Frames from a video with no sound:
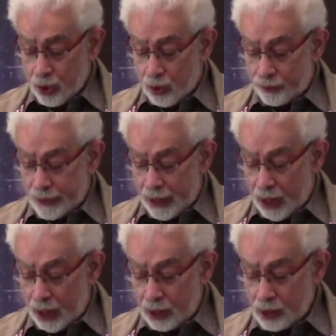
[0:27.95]
on the
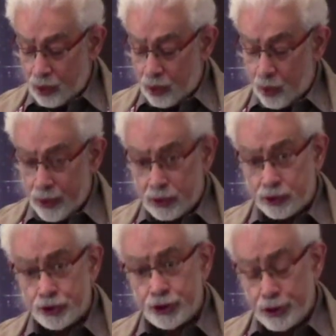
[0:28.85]
ark, or
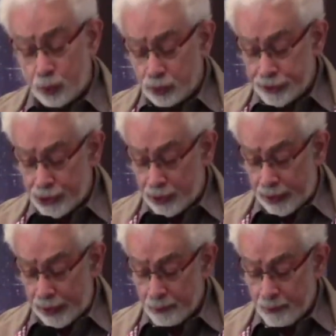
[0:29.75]
else he will
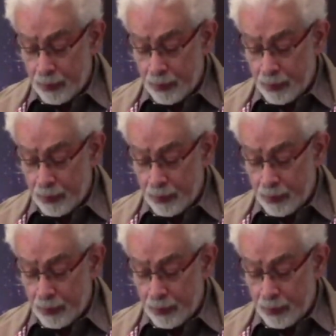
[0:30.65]
die,